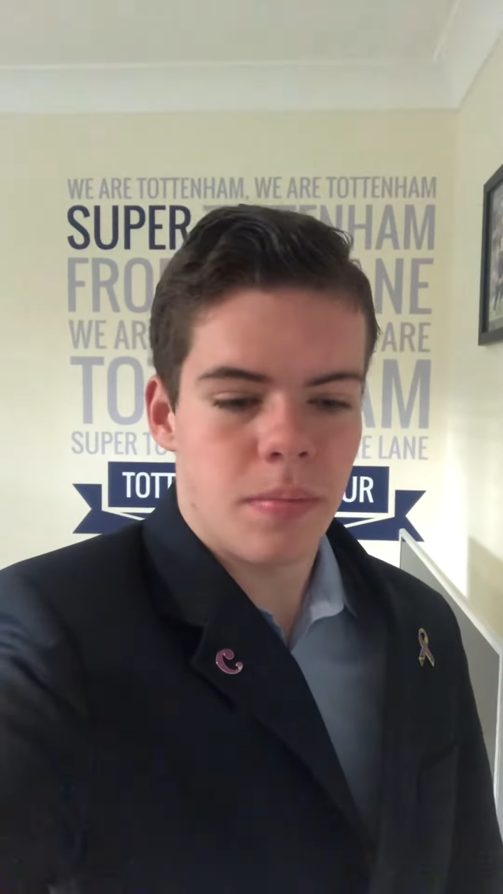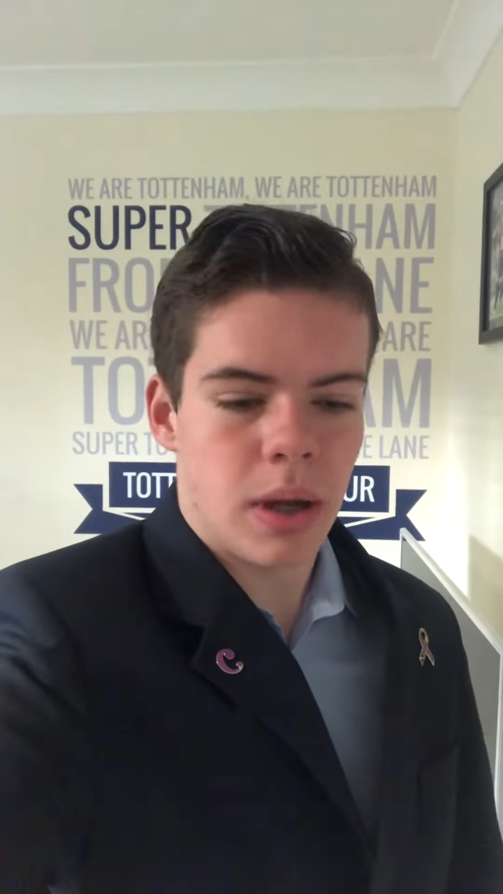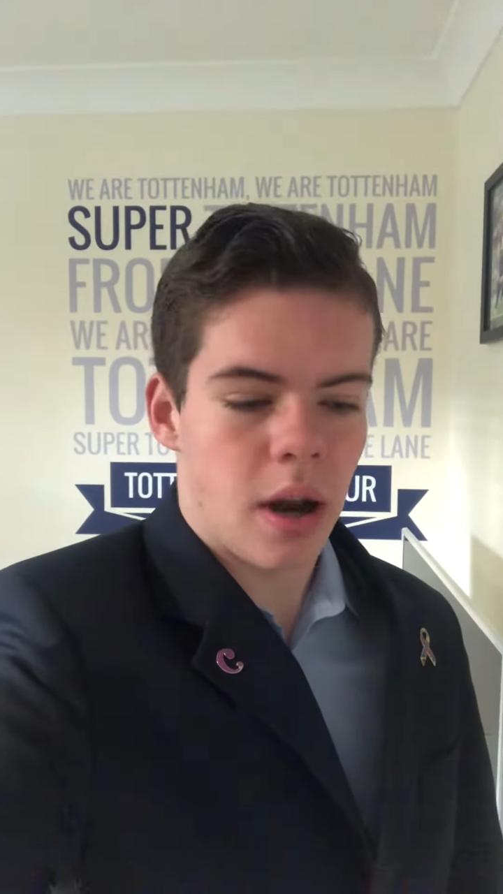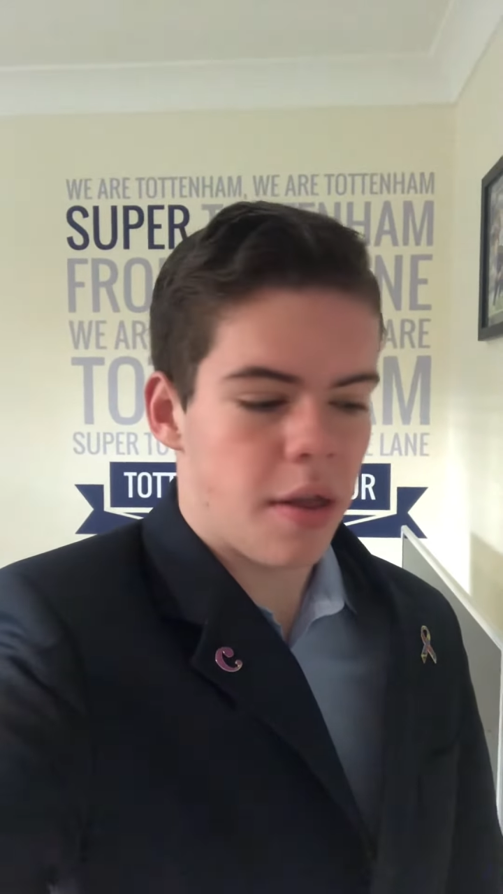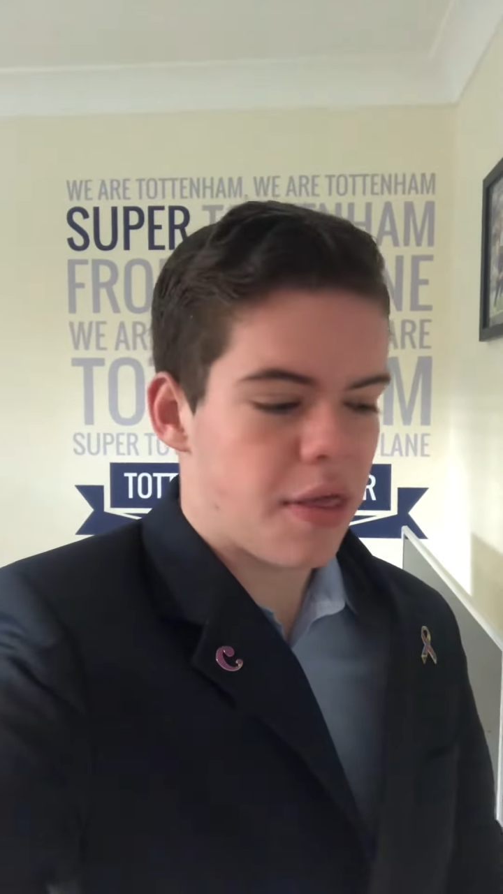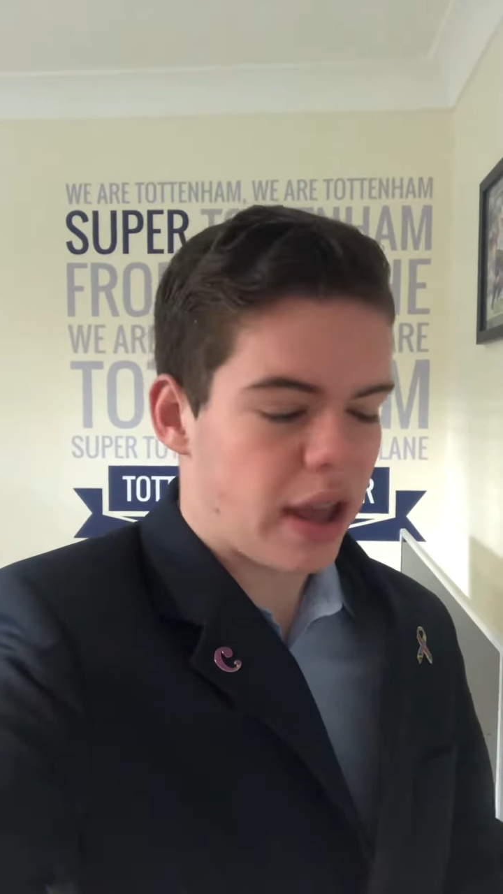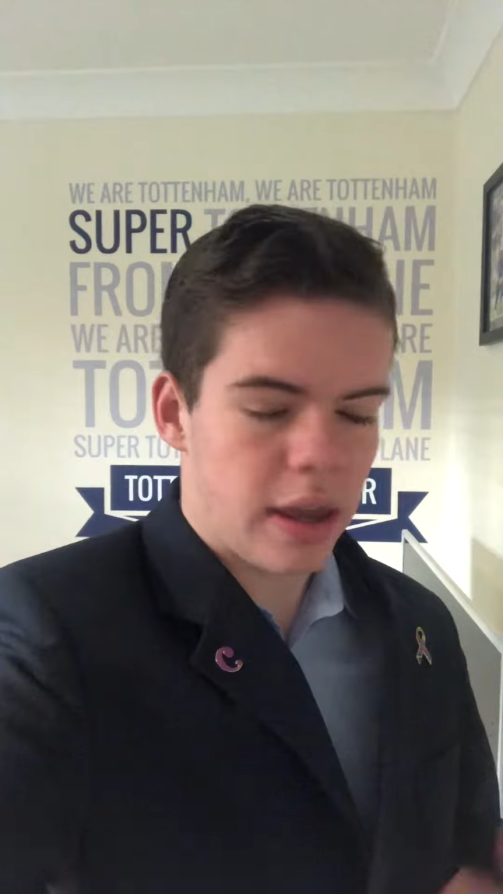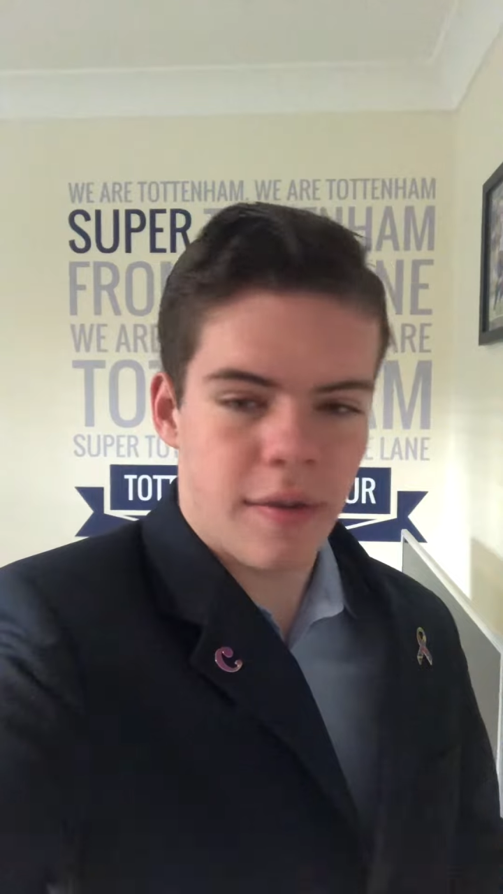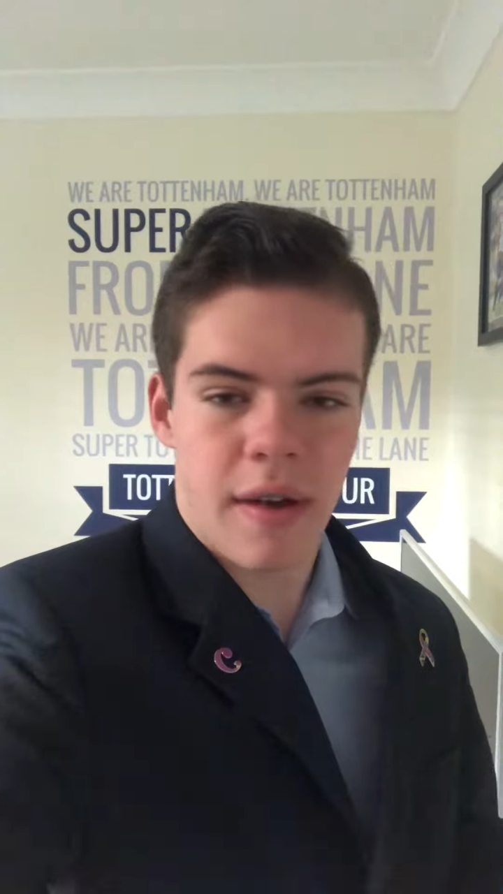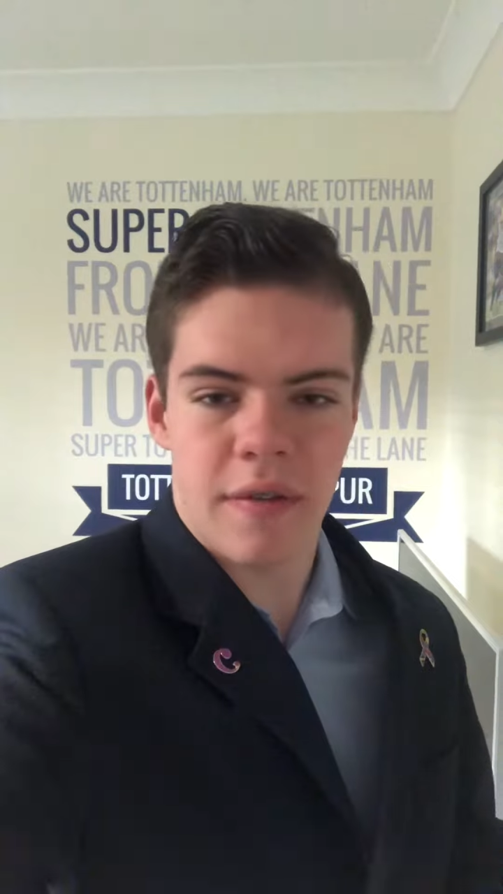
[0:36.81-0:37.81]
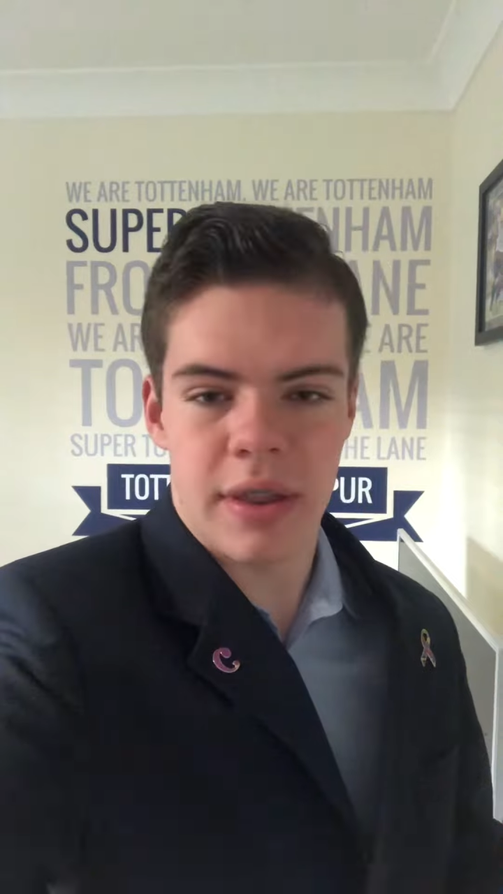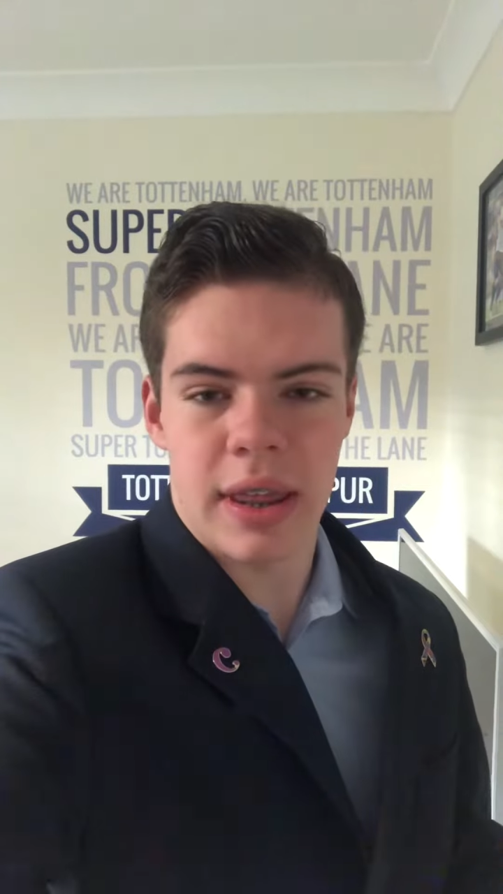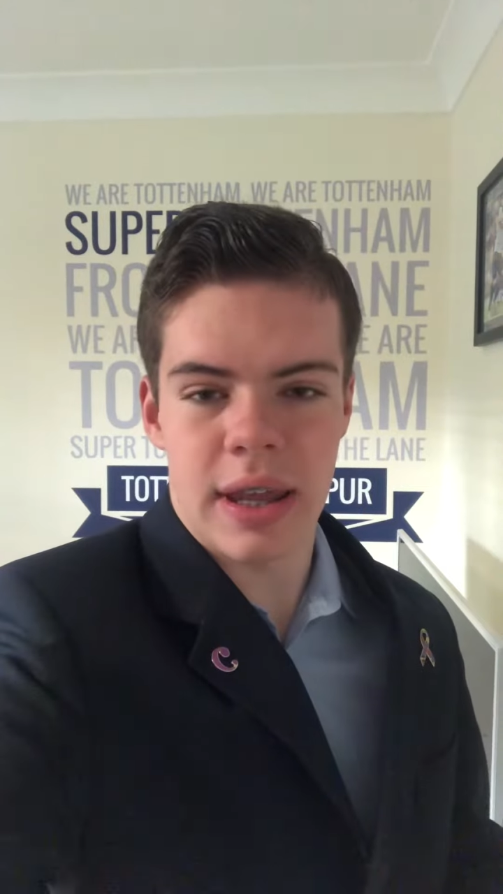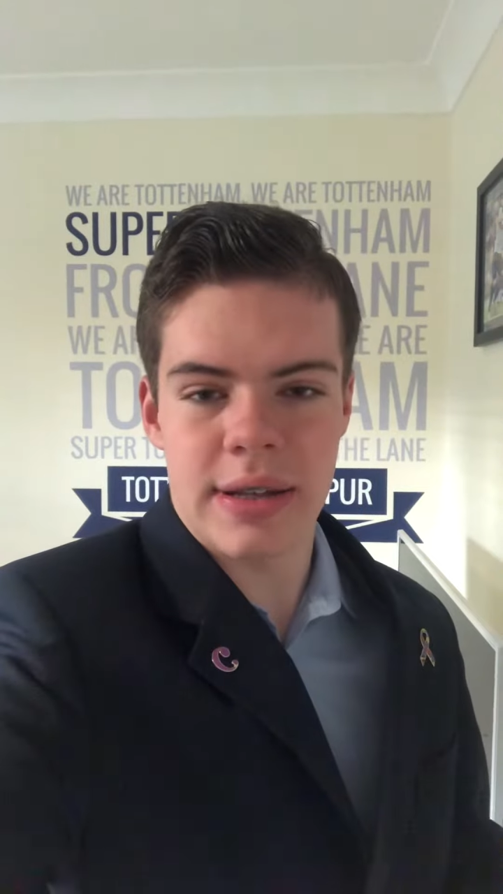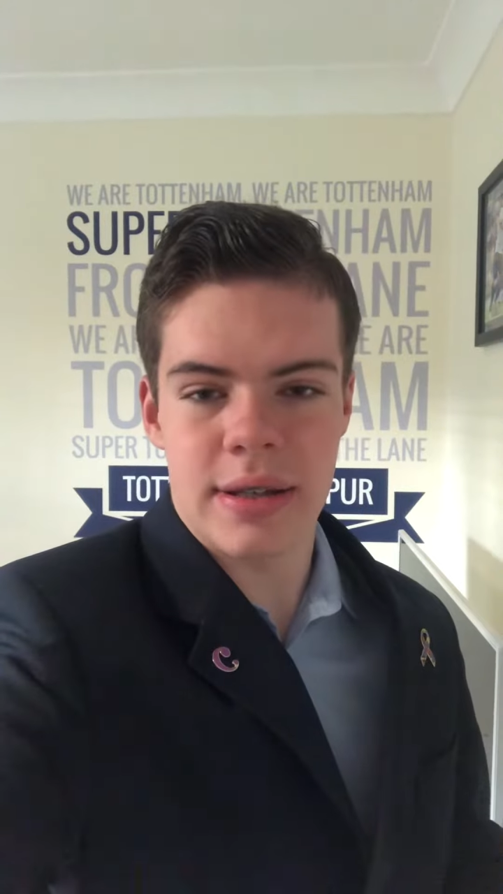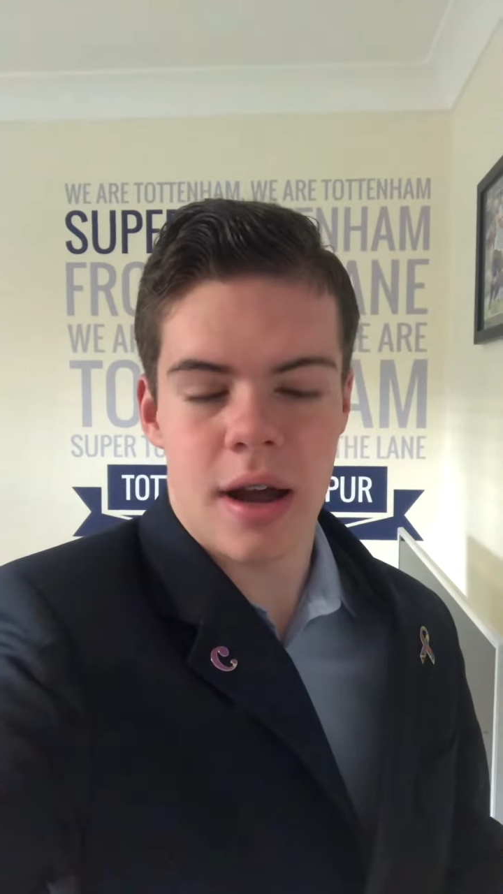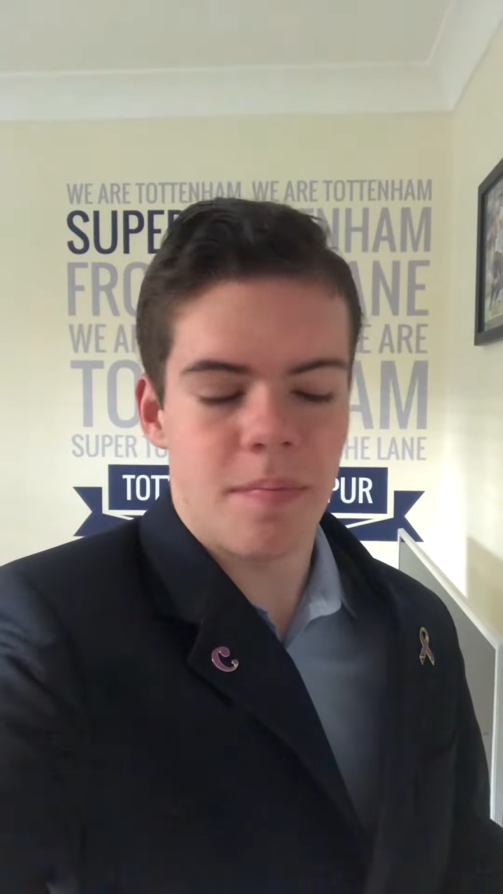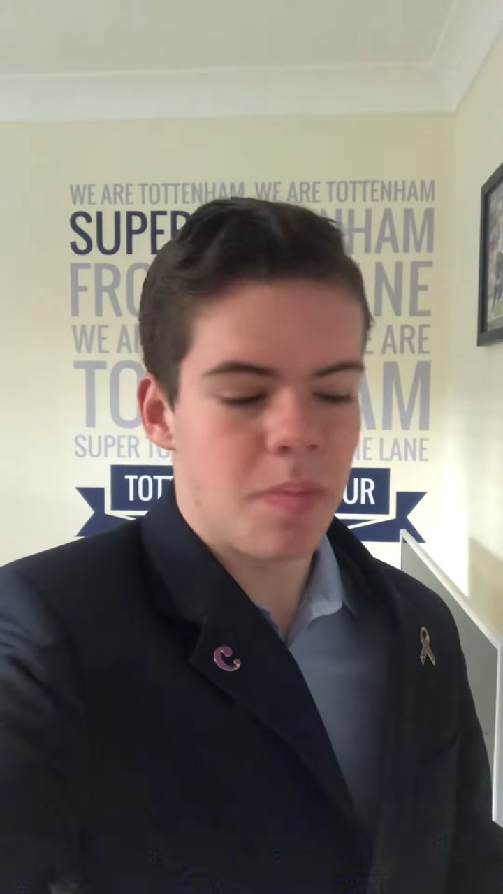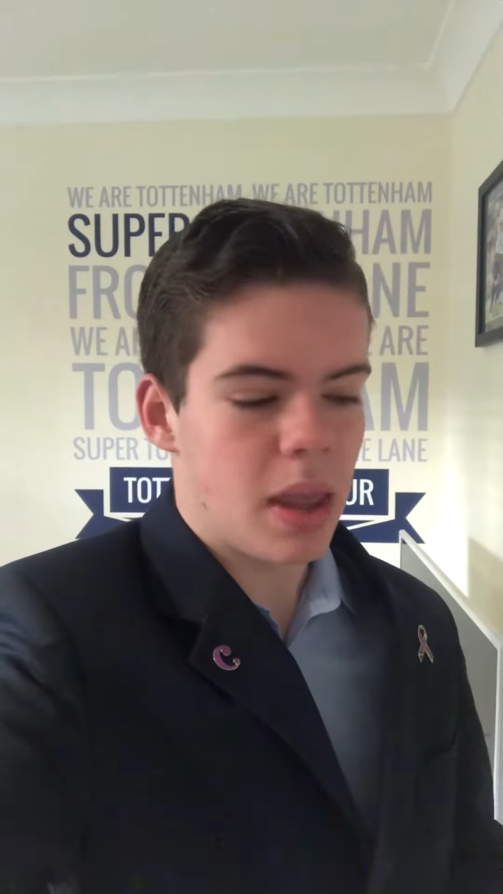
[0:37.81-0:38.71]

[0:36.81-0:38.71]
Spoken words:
you know, thank you for everything that he's done.